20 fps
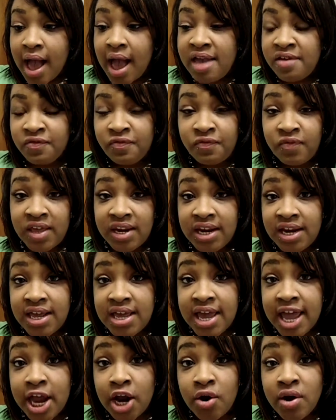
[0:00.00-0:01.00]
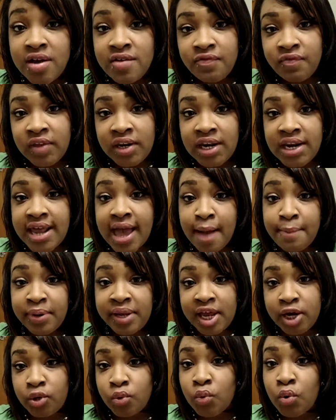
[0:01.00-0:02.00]
Infinity, Hairfinity. I
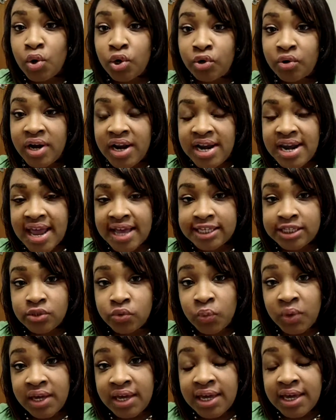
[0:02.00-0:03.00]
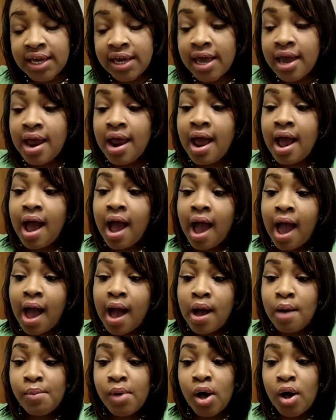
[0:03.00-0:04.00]
plan on ordering it next week.
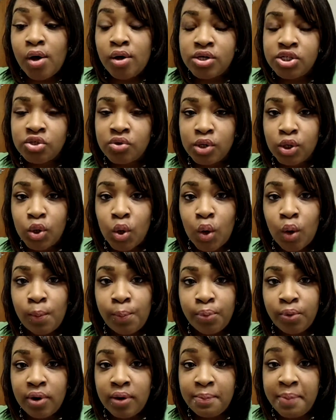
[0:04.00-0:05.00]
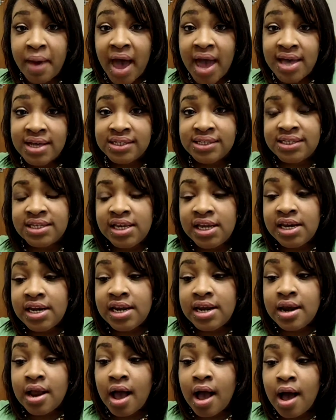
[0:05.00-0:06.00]
Um, I also incorporate biotin
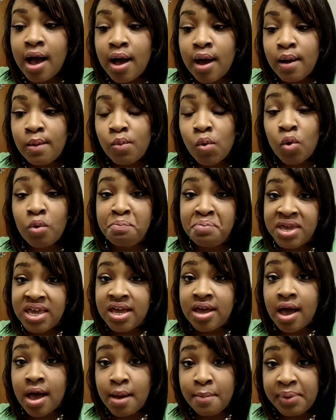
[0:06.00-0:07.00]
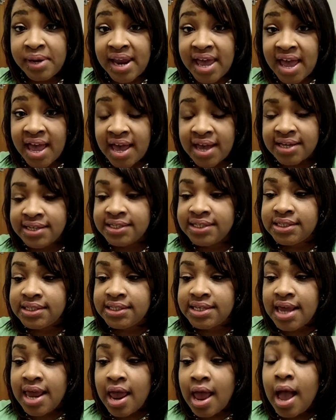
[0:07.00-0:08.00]
um, or B complex
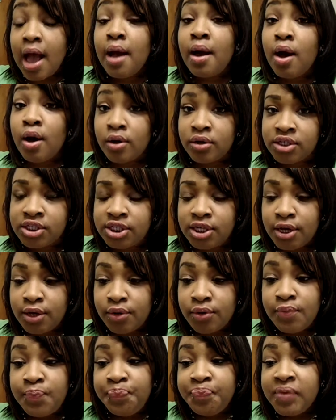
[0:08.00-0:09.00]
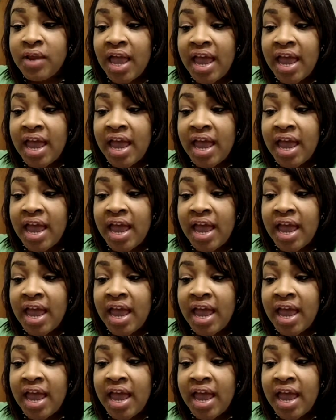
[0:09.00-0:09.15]
also.